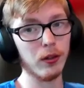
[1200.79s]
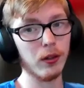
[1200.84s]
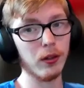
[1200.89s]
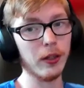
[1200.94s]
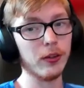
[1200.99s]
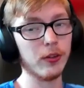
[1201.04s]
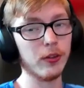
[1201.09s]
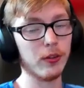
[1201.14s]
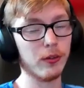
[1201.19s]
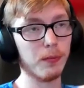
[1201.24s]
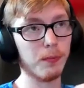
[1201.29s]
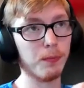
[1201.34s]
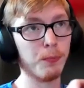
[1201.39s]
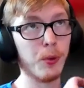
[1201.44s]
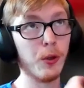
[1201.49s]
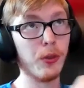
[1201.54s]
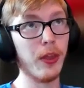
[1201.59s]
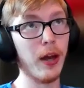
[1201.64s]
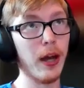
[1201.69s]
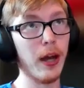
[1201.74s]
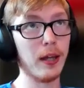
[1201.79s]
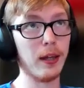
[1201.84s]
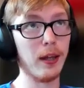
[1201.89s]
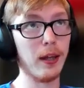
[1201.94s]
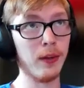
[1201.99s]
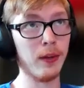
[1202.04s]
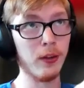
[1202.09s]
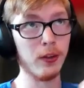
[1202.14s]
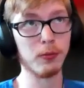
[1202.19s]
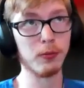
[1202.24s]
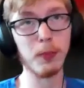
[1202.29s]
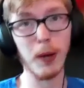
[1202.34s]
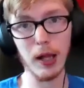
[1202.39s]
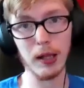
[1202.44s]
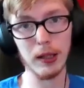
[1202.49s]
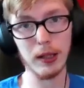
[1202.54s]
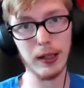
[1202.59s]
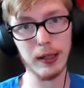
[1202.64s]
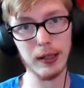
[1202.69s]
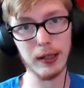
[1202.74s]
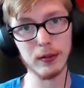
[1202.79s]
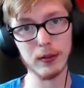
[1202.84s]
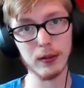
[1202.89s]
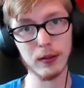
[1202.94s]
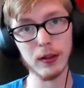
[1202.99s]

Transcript: Let's put that in the spotlight.